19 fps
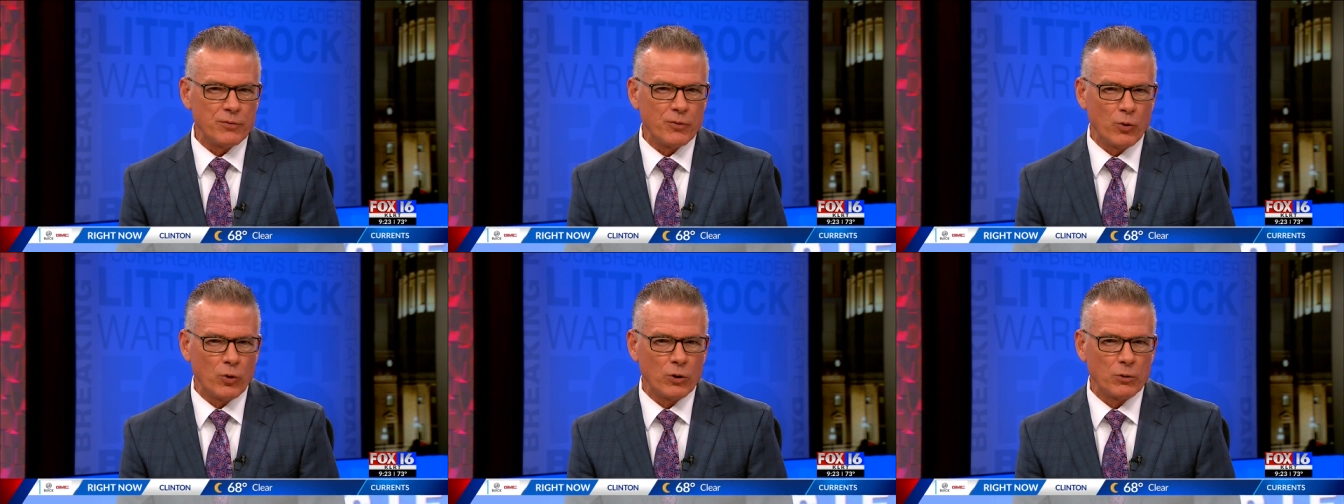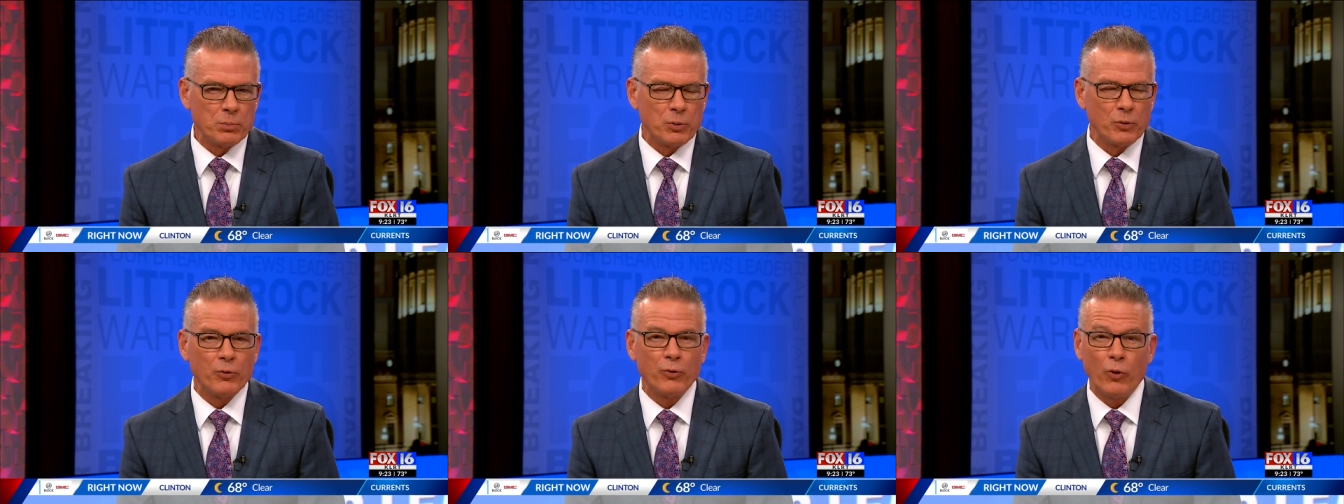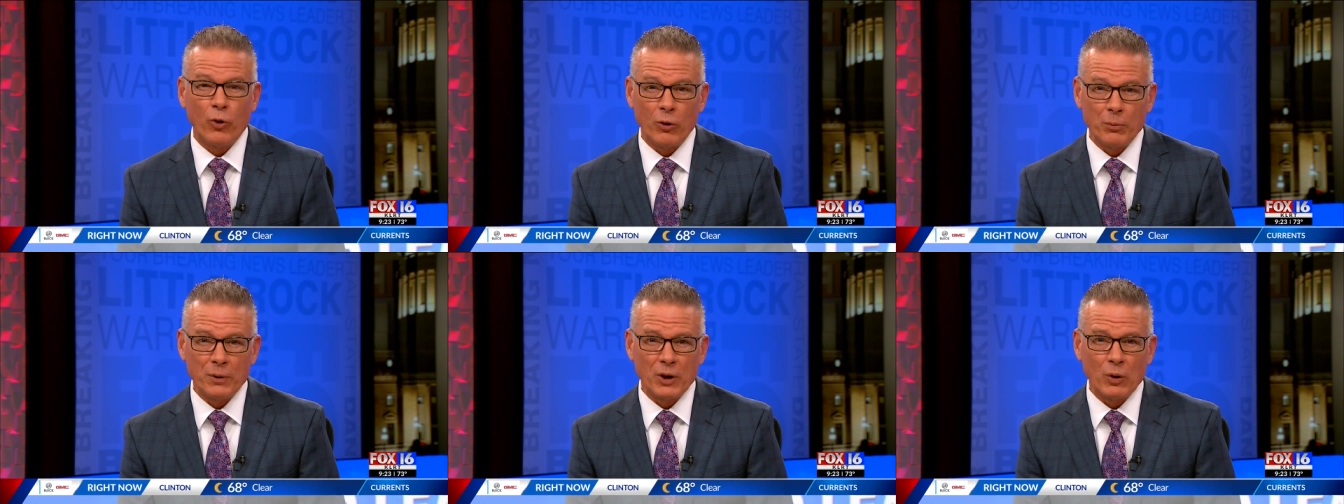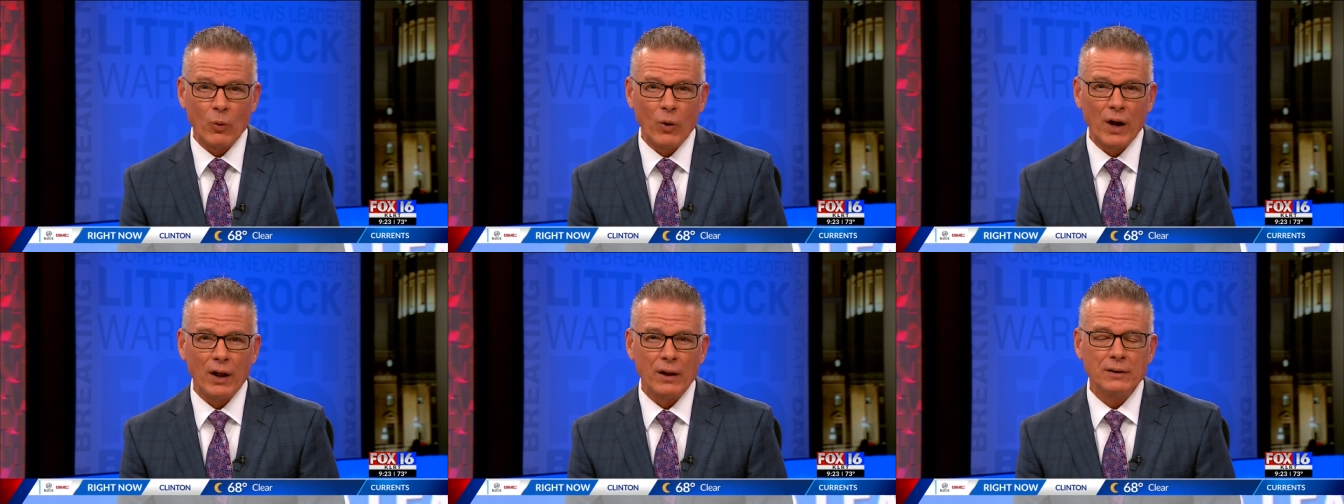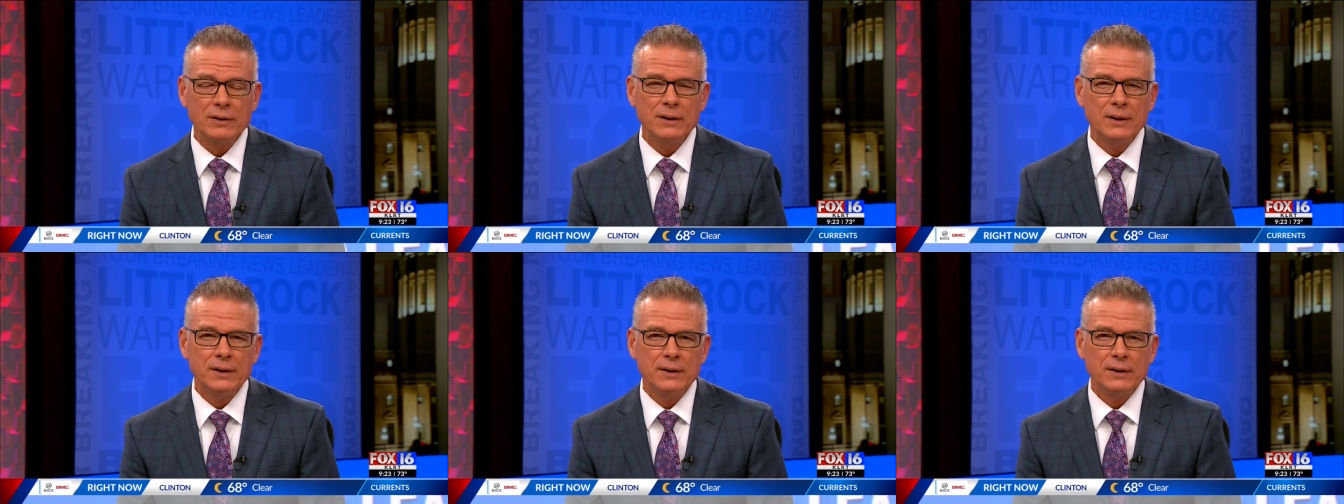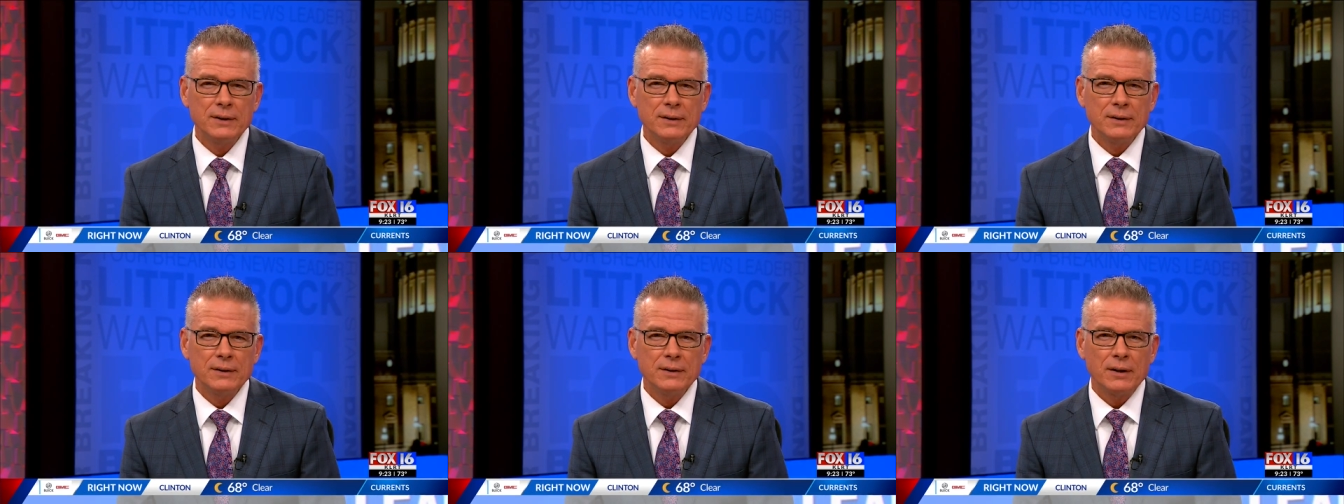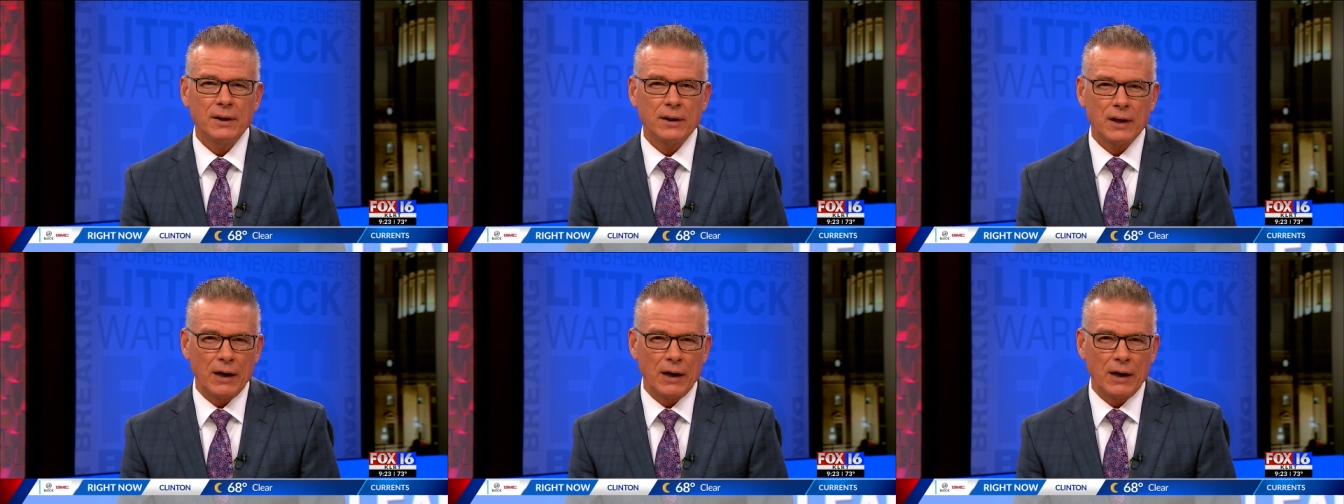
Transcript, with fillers: for performing well. Our